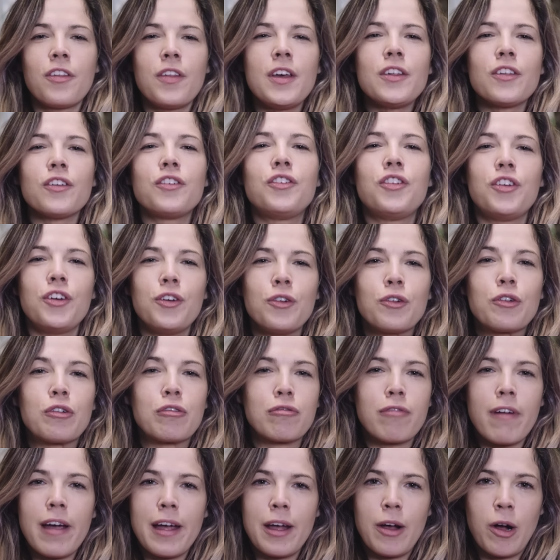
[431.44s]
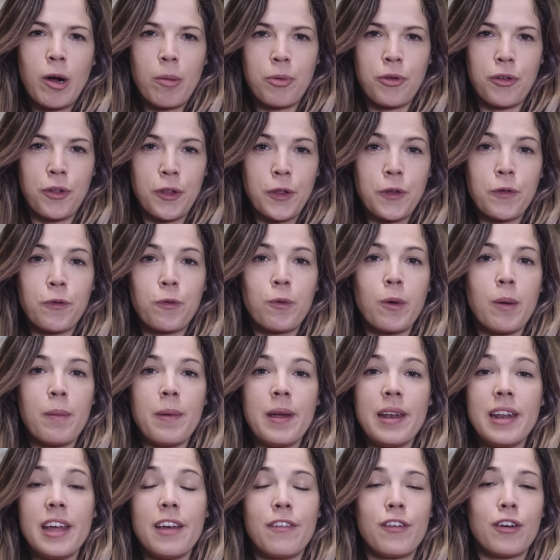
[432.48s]
these are two great options for
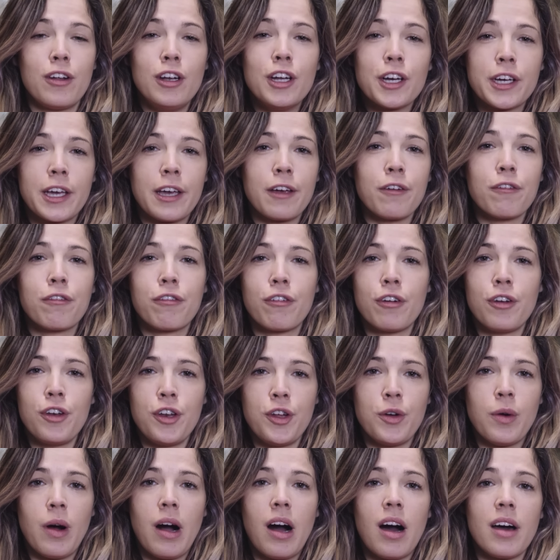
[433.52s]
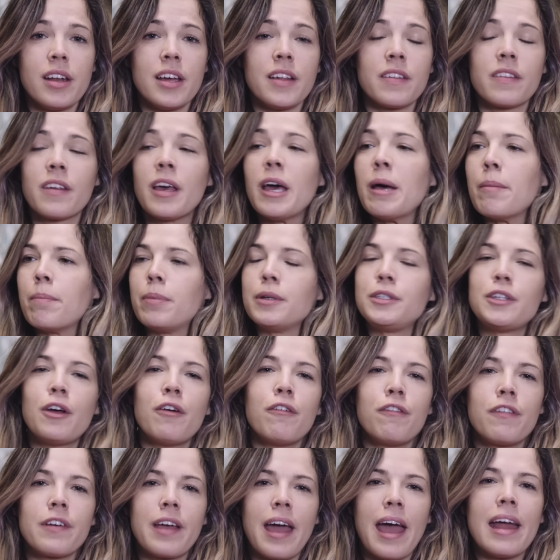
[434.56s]
women if you're looking for a new harness, but
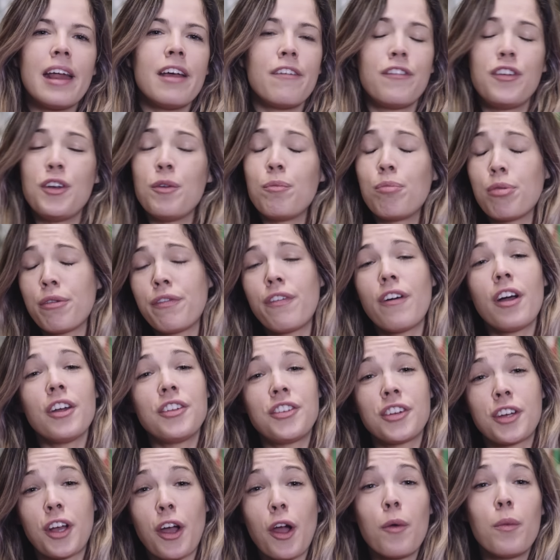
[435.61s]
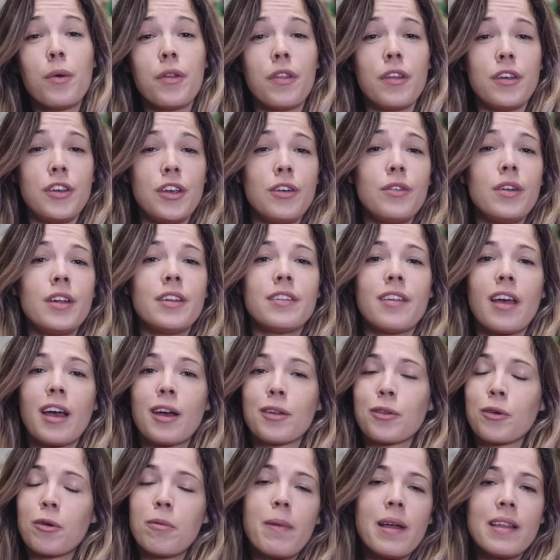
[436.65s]
don't forget, if you prefer to go with a
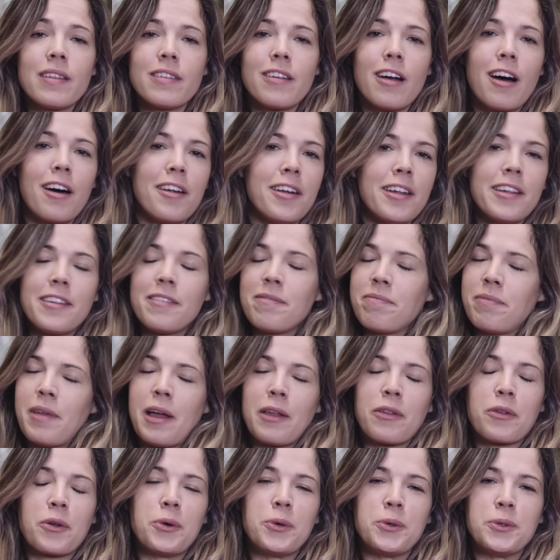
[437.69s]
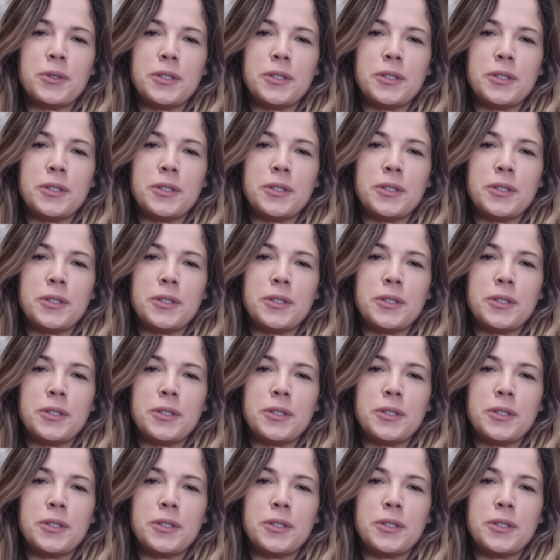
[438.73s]
unisex or a men's harness, that's cool